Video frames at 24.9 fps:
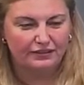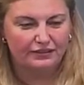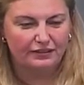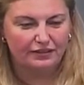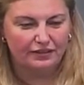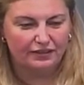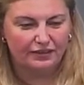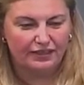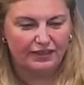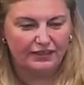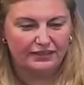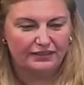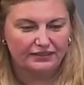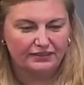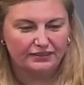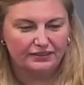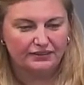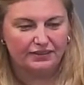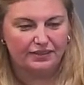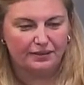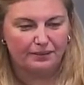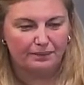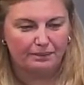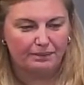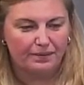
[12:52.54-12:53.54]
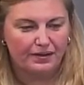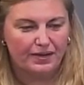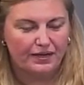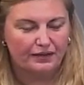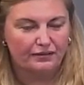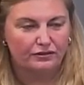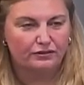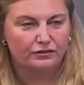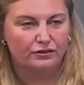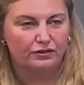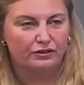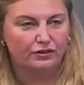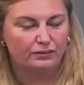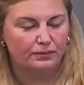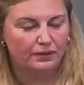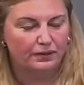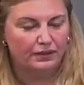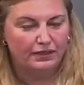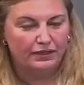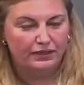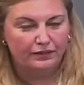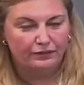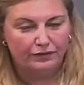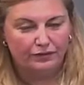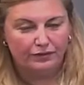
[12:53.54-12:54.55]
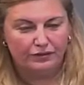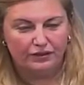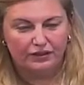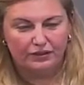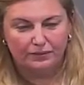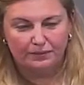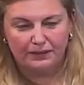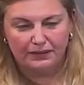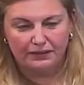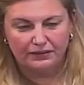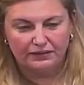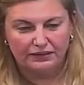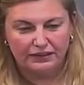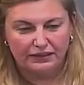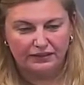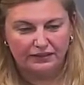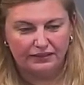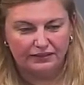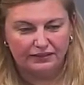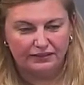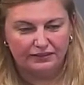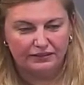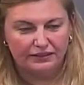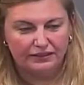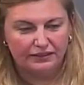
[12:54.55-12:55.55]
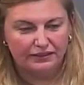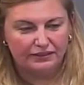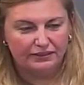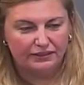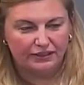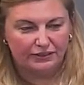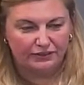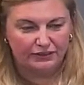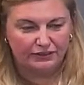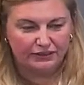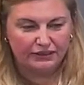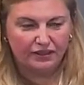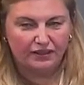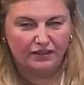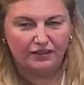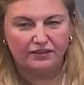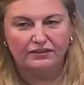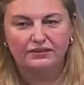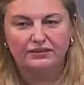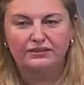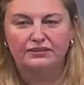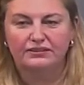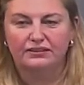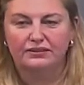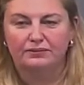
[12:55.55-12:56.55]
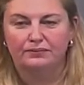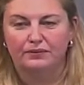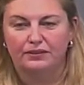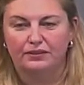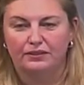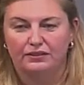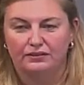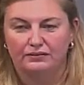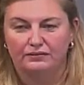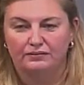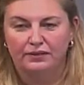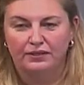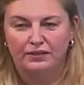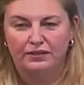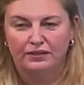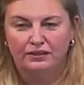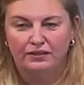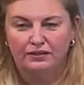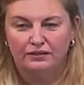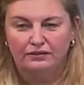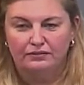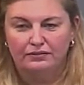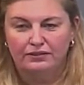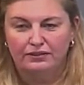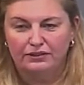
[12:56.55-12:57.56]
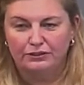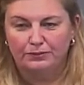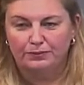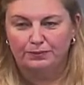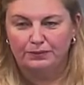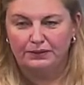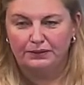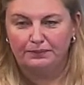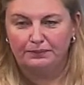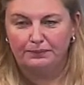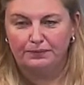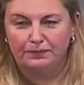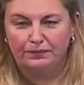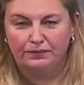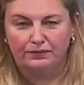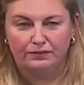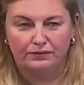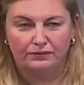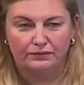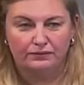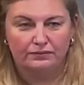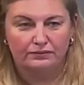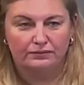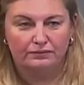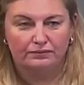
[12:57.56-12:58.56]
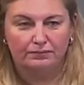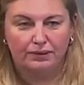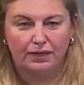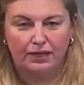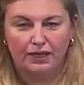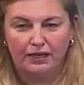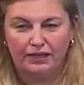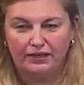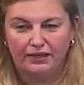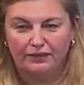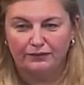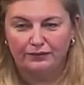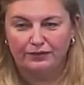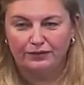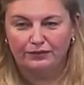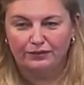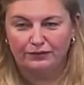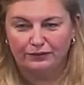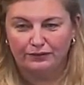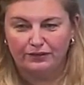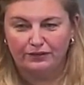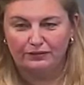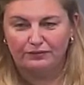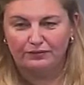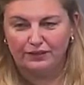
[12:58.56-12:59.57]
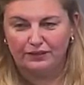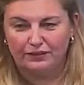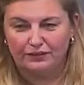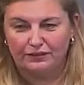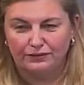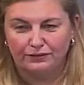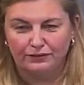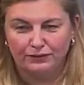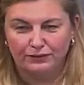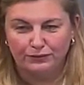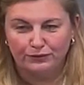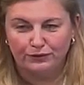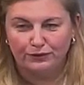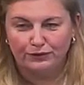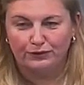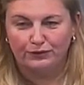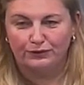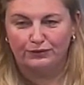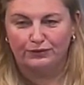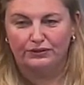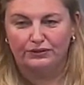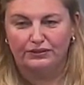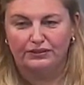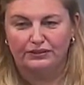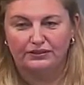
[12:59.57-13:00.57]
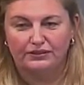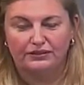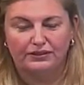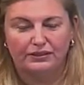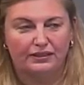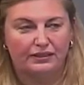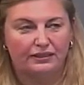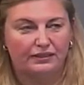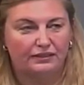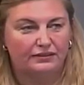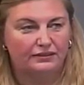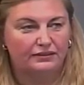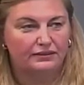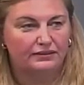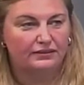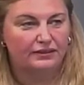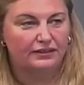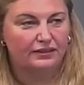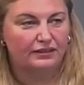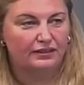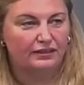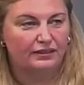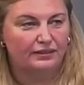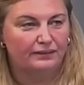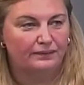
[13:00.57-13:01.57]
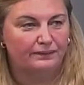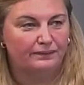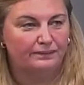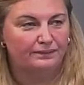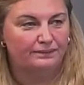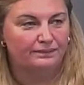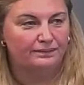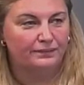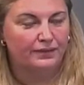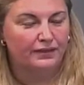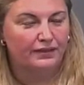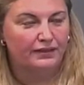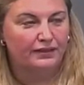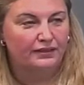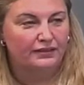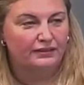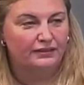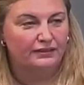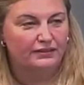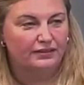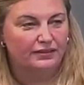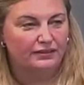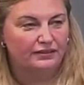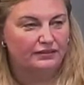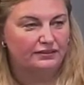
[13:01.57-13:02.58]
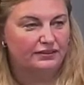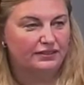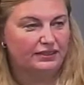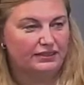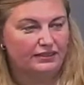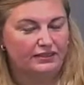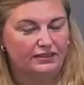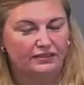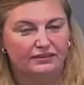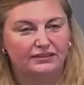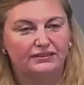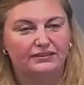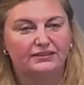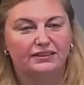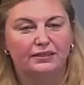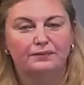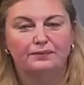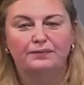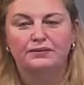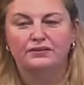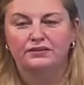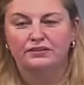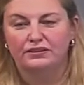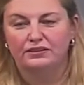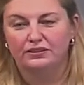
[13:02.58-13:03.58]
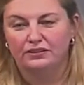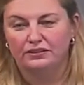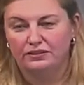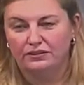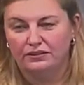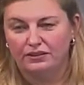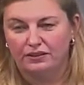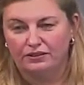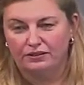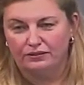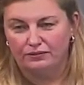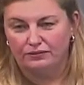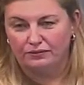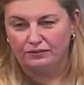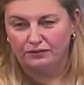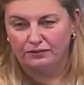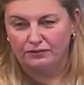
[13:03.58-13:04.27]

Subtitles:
against that backdrop, if you think about Dennis Tito, it's kind of similar. Rich people playing with new toys and taking a step into the unknown